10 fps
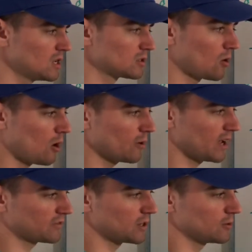So all we
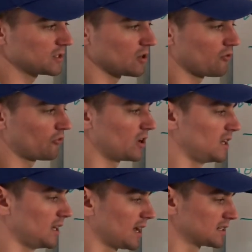have to do is solve for
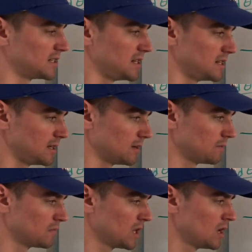dx/dt.
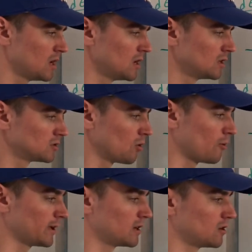So what
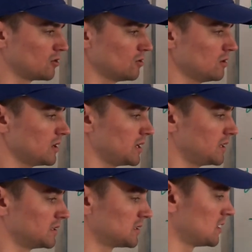we can do
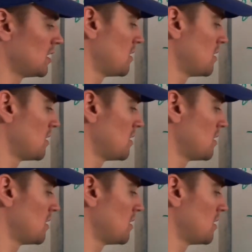is